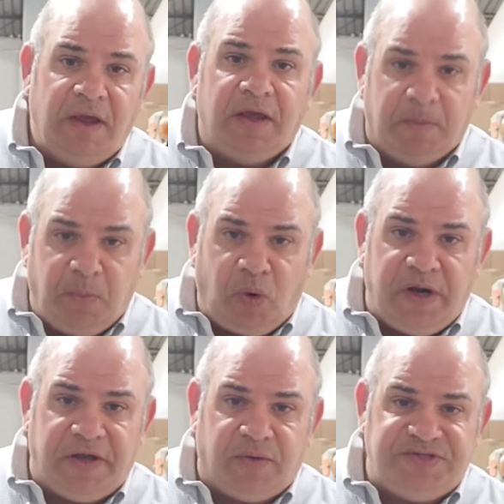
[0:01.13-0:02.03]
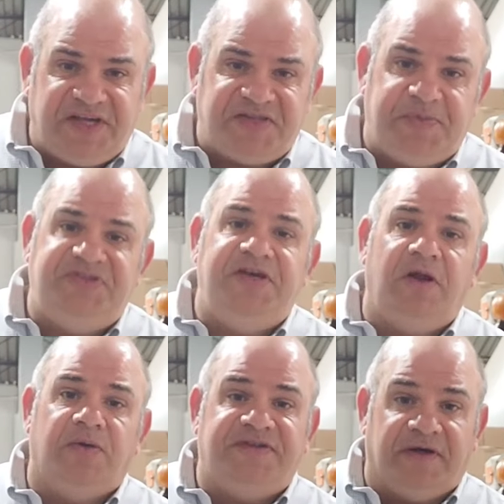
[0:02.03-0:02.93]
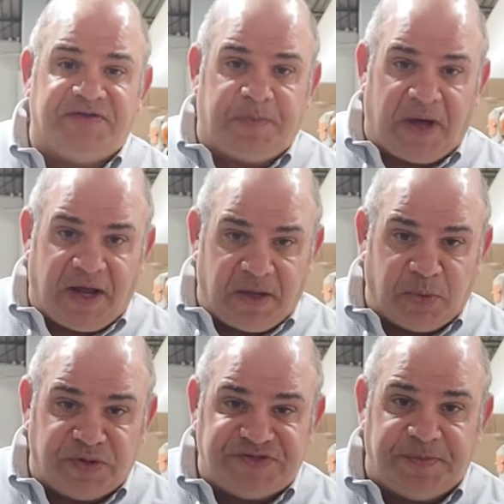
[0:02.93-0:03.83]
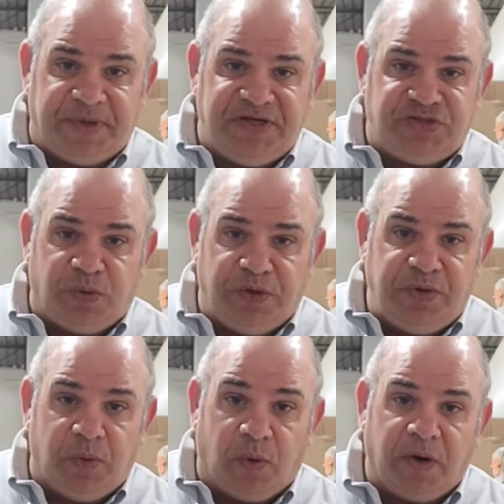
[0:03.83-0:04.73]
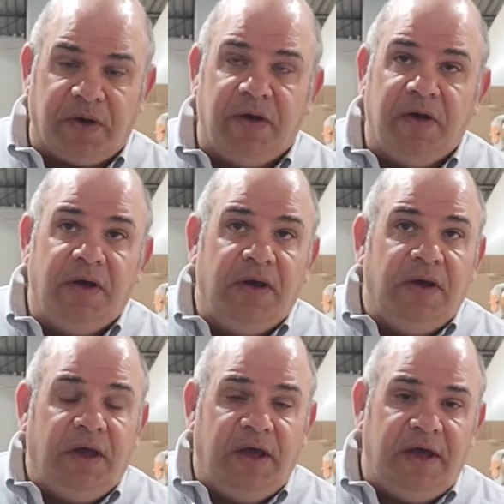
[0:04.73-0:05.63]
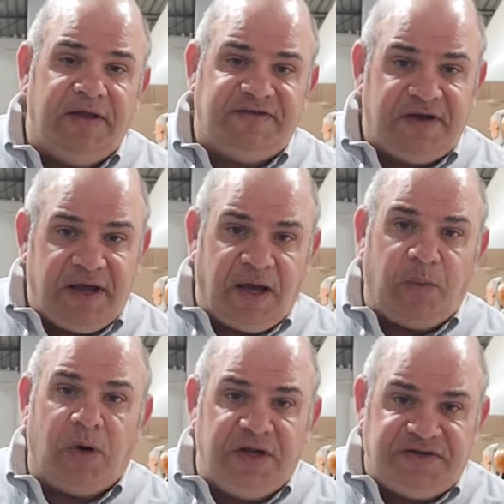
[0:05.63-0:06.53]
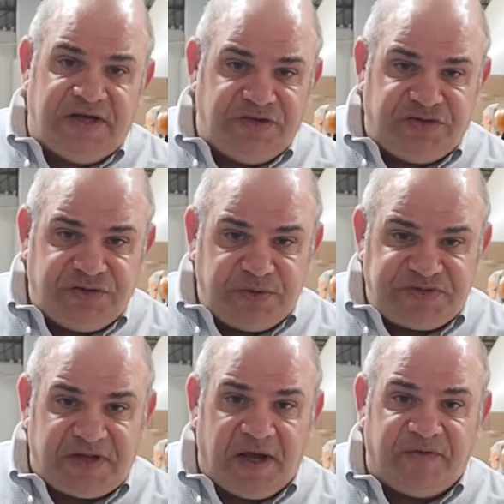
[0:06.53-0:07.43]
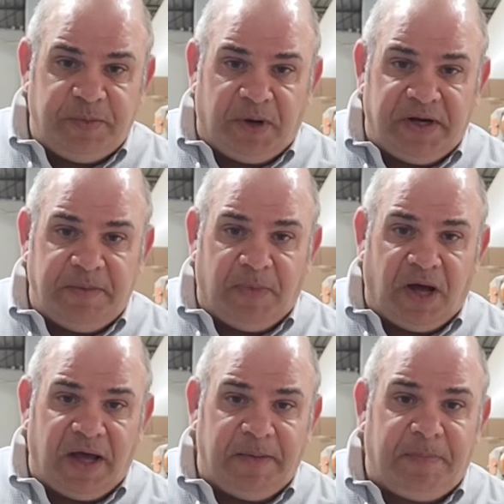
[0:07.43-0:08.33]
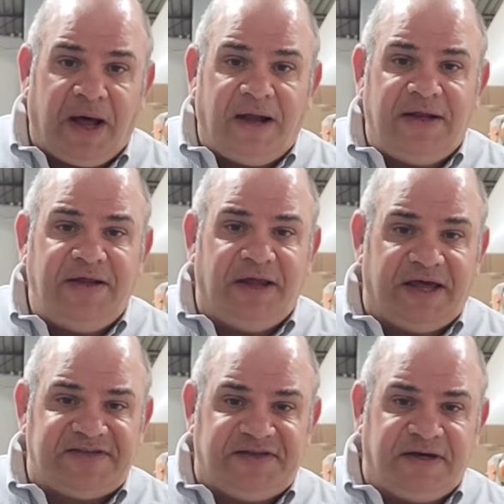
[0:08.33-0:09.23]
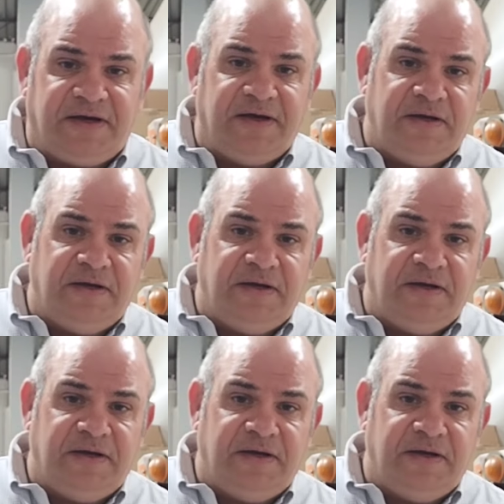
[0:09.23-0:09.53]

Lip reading: Good morning, Chris Esposito, Delta Polymers in Bayshore, New York. And today I wanted to introduce to everybody my polyelastic,